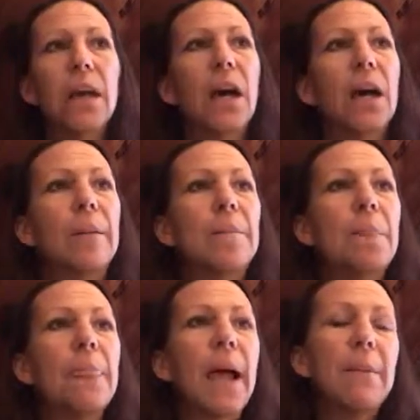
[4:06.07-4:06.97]

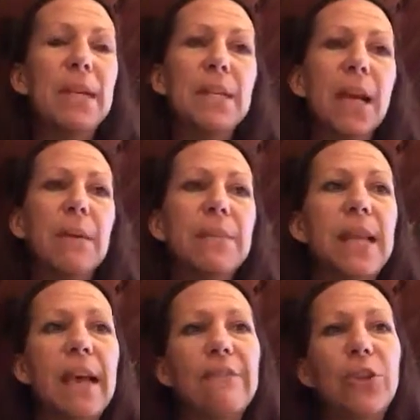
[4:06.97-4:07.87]
How many times
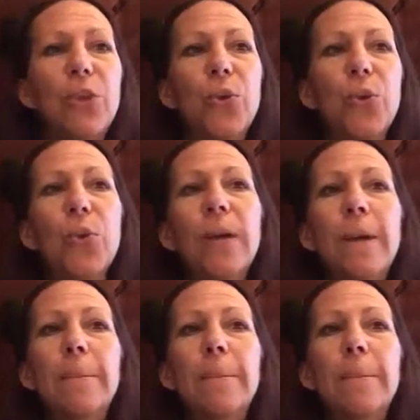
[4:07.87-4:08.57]
have you